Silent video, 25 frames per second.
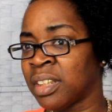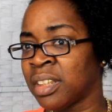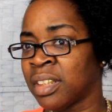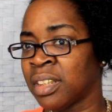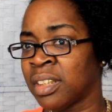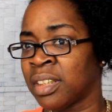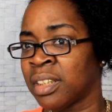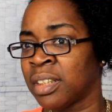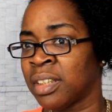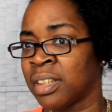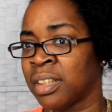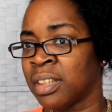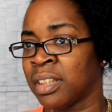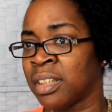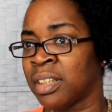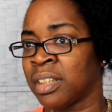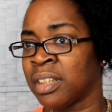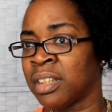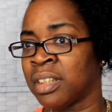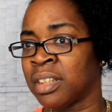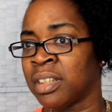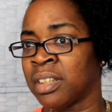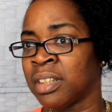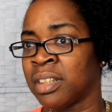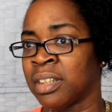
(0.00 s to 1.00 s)

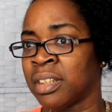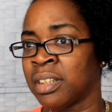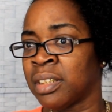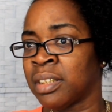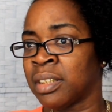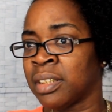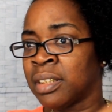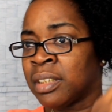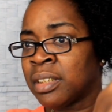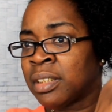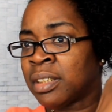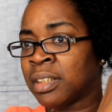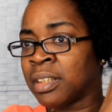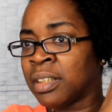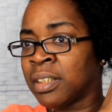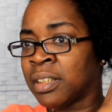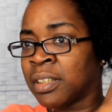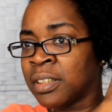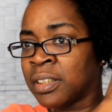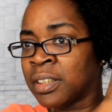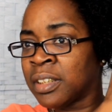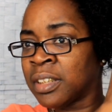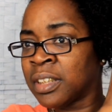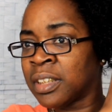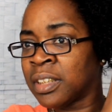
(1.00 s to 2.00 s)

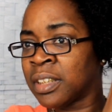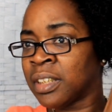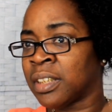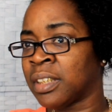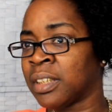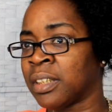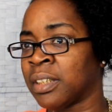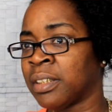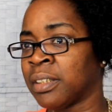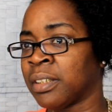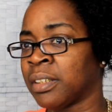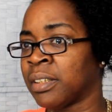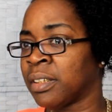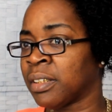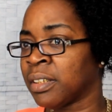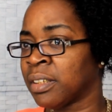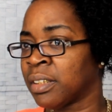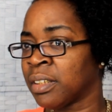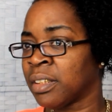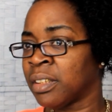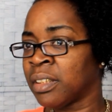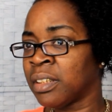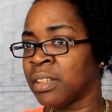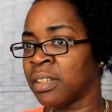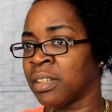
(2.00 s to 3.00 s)

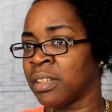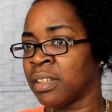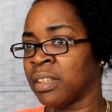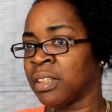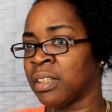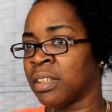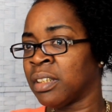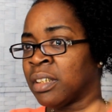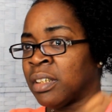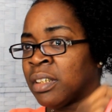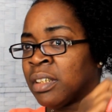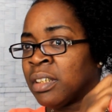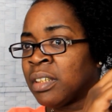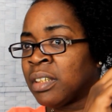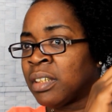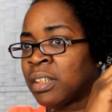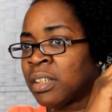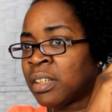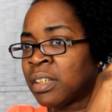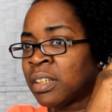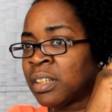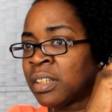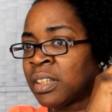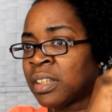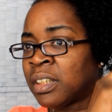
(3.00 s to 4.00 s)

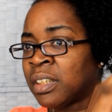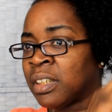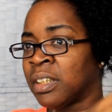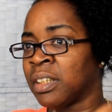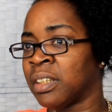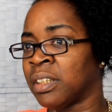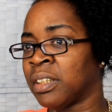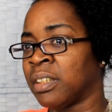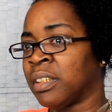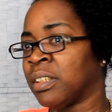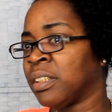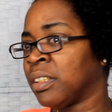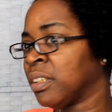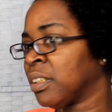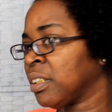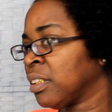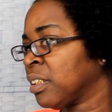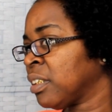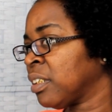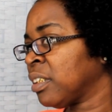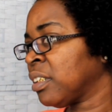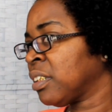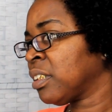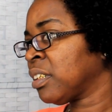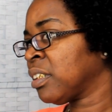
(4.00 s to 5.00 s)

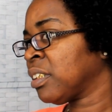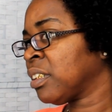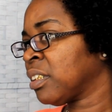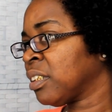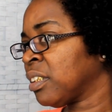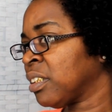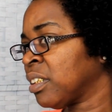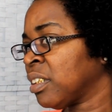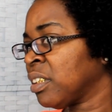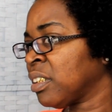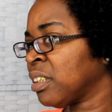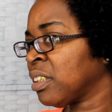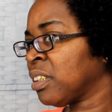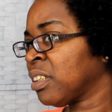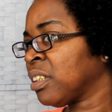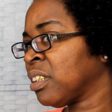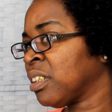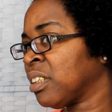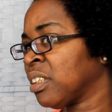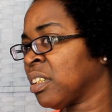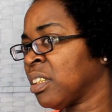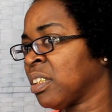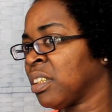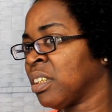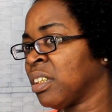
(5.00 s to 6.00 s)

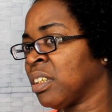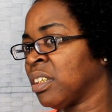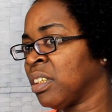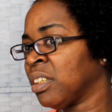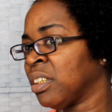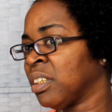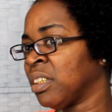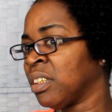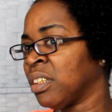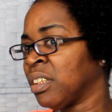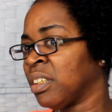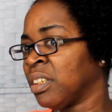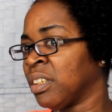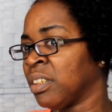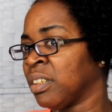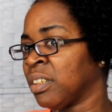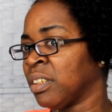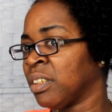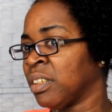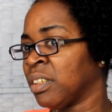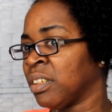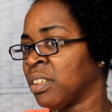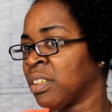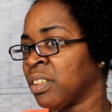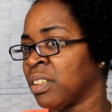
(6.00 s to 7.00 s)

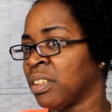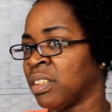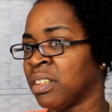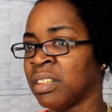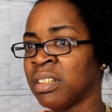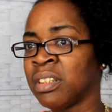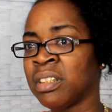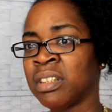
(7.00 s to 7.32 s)
(no one is talking)